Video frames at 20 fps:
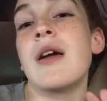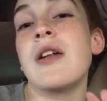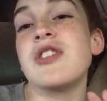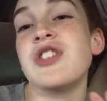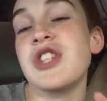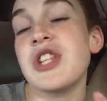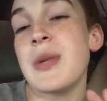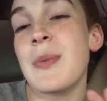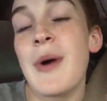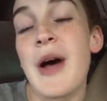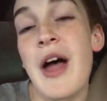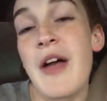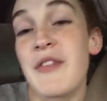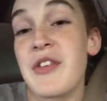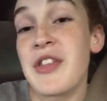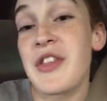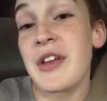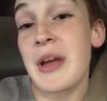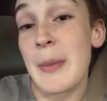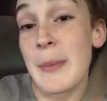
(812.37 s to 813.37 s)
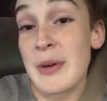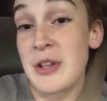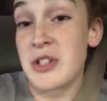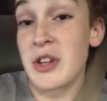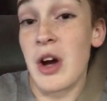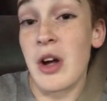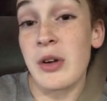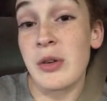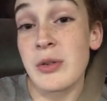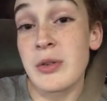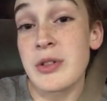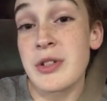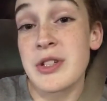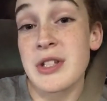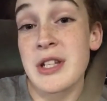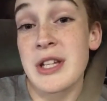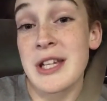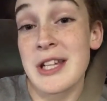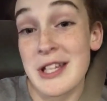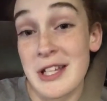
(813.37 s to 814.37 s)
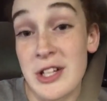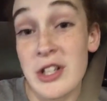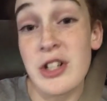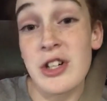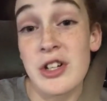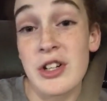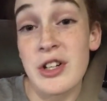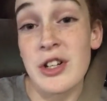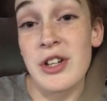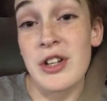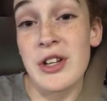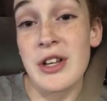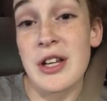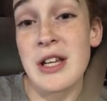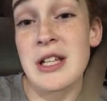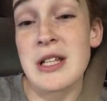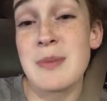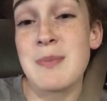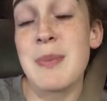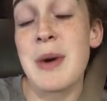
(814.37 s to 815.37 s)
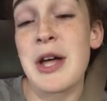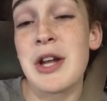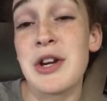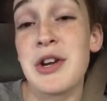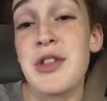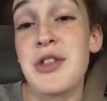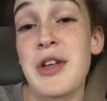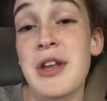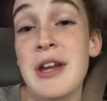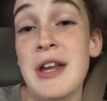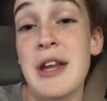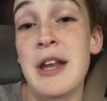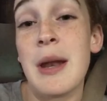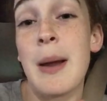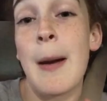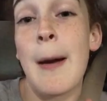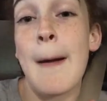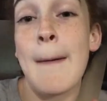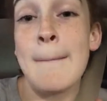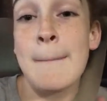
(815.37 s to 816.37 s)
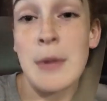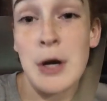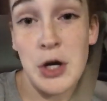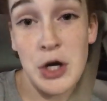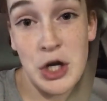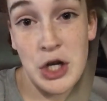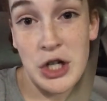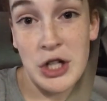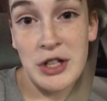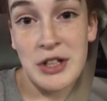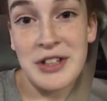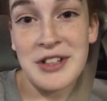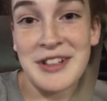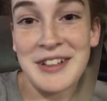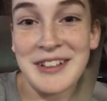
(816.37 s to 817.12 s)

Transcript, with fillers: just about everything at McDonald's here is better than in America.